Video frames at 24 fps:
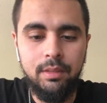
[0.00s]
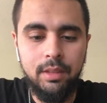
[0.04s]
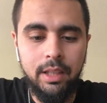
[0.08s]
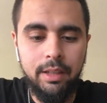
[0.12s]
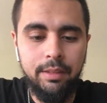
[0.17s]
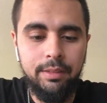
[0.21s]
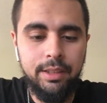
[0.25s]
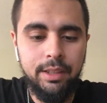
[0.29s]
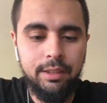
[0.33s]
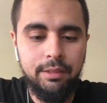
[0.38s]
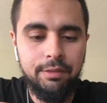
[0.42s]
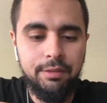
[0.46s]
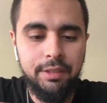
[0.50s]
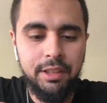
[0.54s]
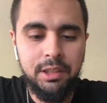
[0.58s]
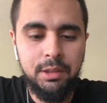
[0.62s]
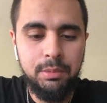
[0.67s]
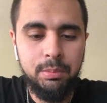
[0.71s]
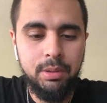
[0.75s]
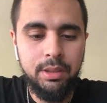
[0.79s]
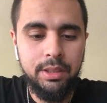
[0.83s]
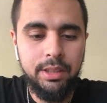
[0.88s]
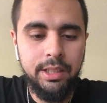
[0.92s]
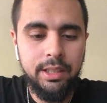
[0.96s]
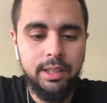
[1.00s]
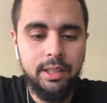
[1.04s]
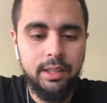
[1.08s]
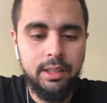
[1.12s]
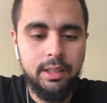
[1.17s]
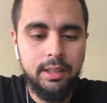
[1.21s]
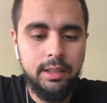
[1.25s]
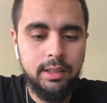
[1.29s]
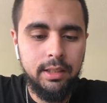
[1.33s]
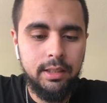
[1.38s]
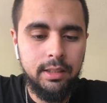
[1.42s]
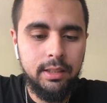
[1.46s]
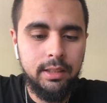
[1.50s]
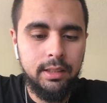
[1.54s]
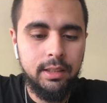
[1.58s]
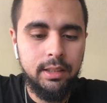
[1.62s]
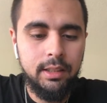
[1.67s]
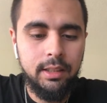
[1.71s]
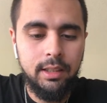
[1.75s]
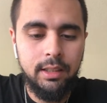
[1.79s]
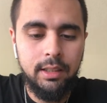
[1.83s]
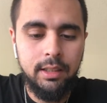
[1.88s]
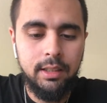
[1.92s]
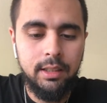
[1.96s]
Everything fits pretty
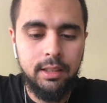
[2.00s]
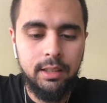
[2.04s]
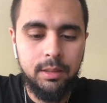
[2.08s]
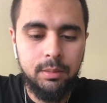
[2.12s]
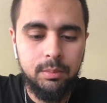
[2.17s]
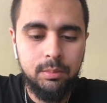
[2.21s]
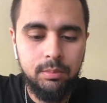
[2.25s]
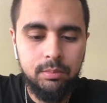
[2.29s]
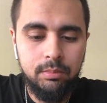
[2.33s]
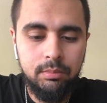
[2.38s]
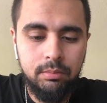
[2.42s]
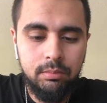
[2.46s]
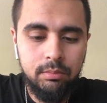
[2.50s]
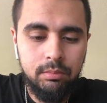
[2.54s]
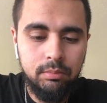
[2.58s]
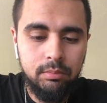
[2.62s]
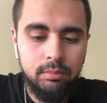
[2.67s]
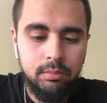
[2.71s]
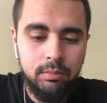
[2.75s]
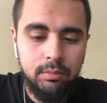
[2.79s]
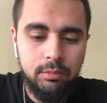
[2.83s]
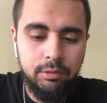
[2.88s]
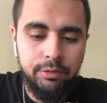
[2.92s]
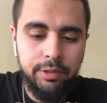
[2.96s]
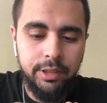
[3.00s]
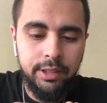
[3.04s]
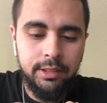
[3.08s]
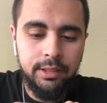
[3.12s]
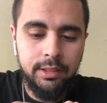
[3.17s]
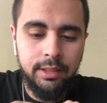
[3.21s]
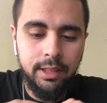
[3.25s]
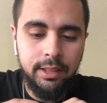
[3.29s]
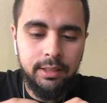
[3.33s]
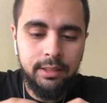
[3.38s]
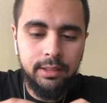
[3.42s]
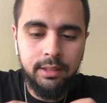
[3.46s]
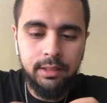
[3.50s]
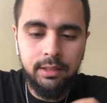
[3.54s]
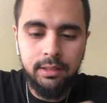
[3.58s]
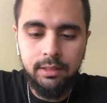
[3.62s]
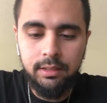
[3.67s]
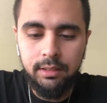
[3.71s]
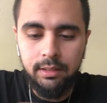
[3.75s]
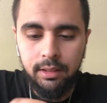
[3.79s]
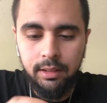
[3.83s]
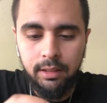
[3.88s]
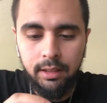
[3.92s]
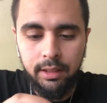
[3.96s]
good. Fits nice
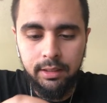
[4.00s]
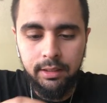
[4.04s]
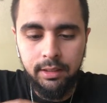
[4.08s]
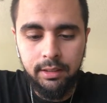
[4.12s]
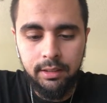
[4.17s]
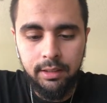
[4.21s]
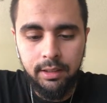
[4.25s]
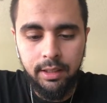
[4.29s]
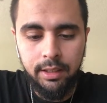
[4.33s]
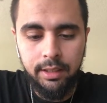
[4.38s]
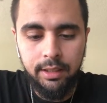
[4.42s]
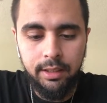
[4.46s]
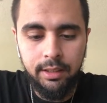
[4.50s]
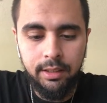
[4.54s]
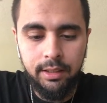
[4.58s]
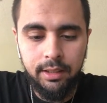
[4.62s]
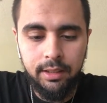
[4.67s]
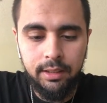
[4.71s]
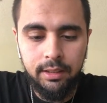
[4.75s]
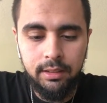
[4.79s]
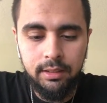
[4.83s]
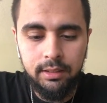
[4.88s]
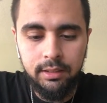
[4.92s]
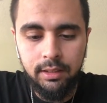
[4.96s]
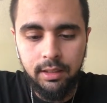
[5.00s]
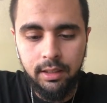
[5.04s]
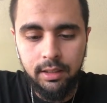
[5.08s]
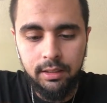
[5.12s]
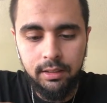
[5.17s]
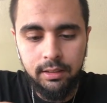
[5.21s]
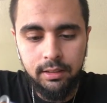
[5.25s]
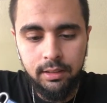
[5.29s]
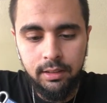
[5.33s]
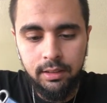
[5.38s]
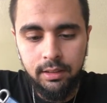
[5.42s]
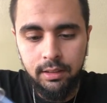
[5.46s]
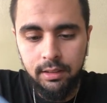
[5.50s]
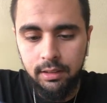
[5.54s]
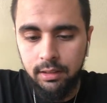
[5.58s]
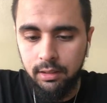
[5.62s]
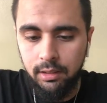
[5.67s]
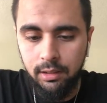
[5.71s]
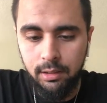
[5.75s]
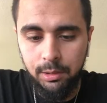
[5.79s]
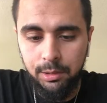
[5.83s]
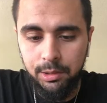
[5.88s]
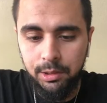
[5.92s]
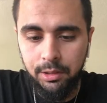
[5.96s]
and tight in there. It's not
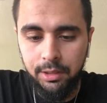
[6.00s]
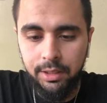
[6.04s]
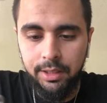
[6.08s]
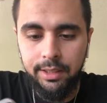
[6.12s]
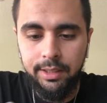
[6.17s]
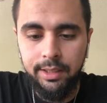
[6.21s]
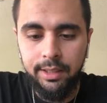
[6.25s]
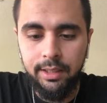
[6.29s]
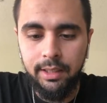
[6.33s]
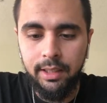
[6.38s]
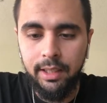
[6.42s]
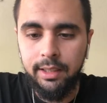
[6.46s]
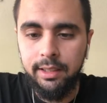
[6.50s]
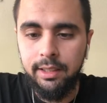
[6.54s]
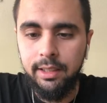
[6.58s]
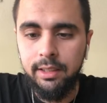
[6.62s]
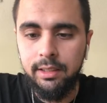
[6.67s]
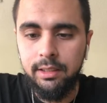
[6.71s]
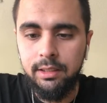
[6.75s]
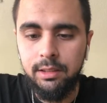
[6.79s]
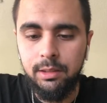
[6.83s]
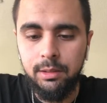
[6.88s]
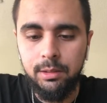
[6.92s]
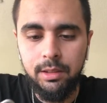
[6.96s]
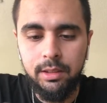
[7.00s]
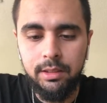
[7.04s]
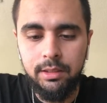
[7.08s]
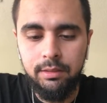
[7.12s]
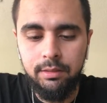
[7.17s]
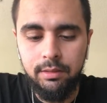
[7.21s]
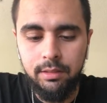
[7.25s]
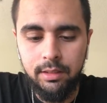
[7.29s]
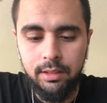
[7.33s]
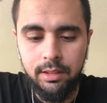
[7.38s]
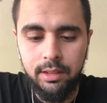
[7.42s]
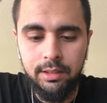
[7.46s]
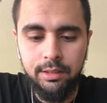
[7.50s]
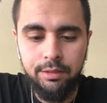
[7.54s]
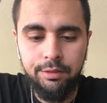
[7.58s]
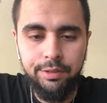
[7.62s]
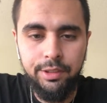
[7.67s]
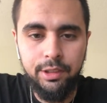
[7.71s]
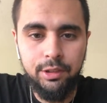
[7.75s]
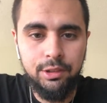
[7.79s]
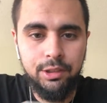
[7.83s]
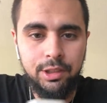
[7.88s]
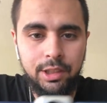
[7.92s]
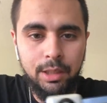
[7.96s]
loose or anything like that, so it doesn't
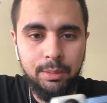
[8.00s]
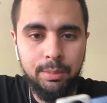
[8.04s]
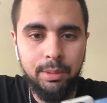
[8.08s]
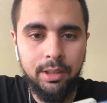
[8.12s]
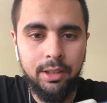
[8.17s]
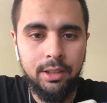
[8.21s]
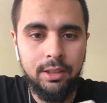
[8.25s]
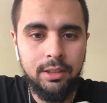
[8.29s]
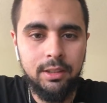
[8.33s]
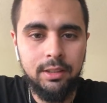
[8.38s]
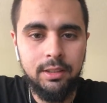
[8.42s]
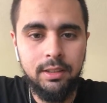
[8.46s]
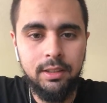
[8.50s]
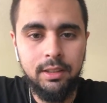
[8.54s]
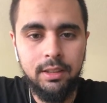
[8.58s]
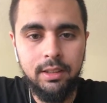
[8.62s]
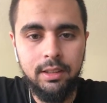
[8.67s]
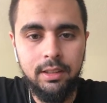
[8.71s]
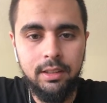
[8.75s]
feel cheap at all.